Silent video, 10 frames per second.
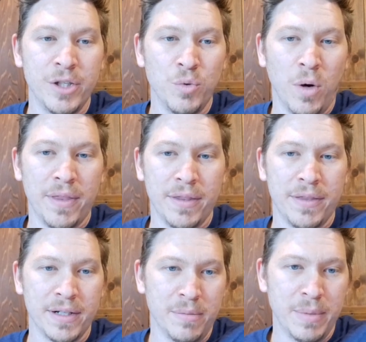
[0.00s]
want that
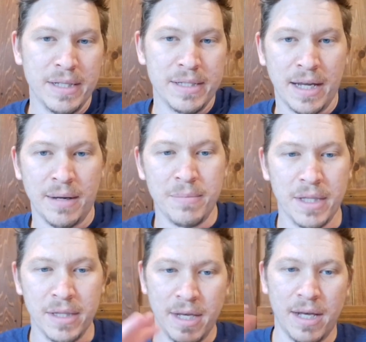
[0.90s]
thing to be the same,
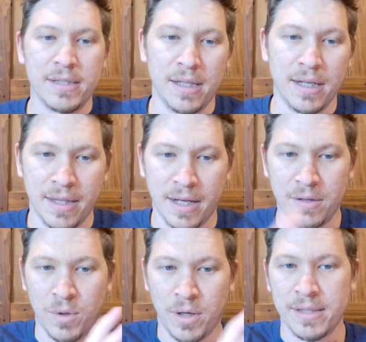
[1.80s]
then yes, like that,
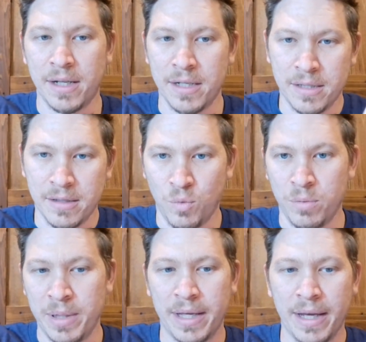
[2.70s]
what I said would
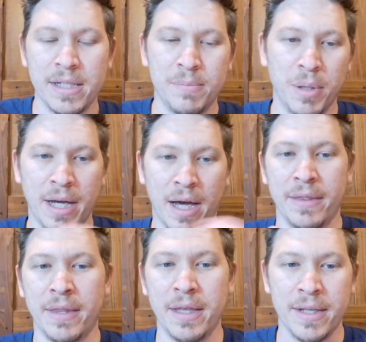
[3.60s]
be the case. But yeah,
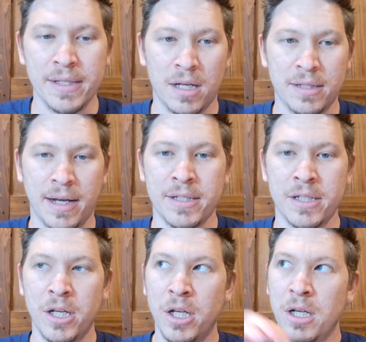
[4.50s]
in this context,
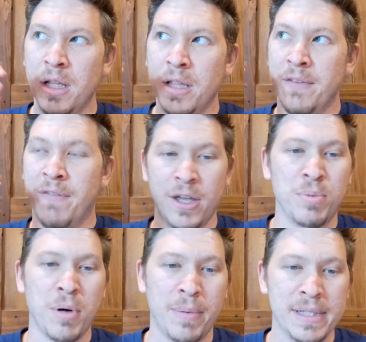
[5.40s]
the value
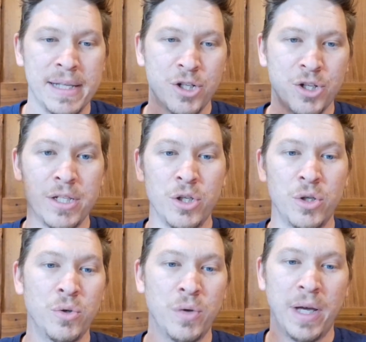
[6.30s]
prop is actually
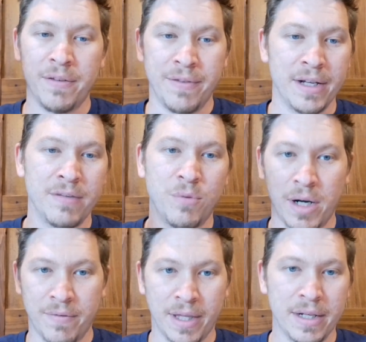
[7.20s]
new, innovative,
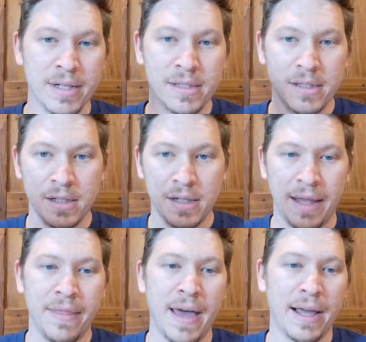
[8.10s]
whatever that is.
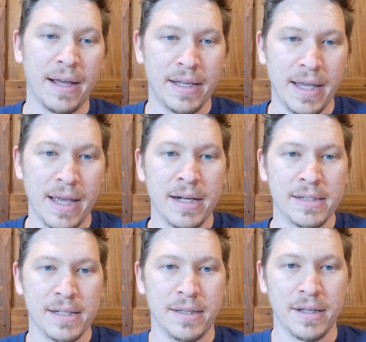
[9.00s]
And that
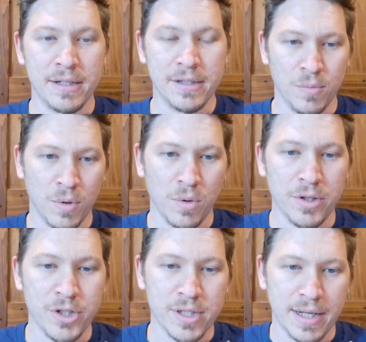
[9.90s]
exists in the consumer world,
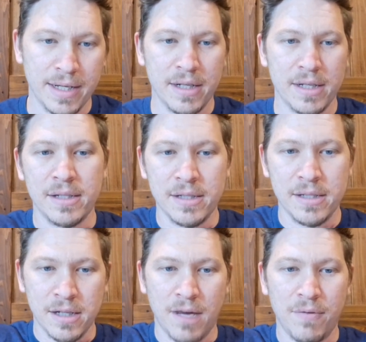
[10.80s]
just like it does in
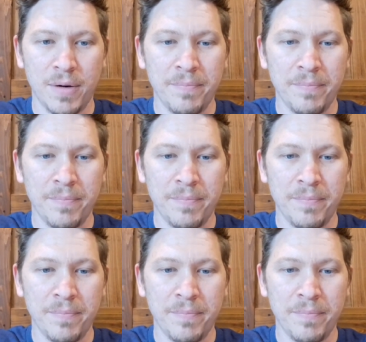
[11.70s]
software.